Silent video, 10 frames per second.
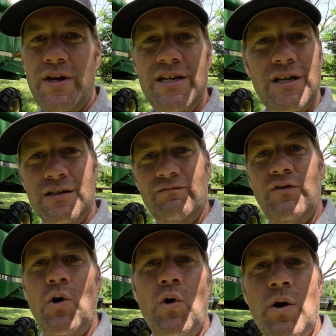He doesn't
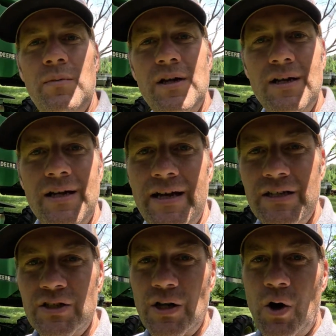farm, he
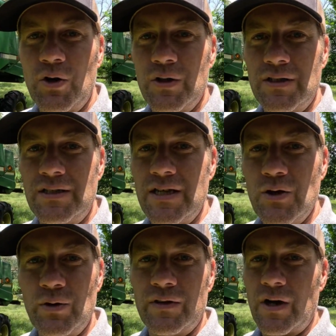just saw a good
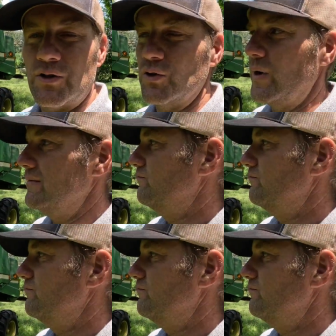deal and he thought it was a great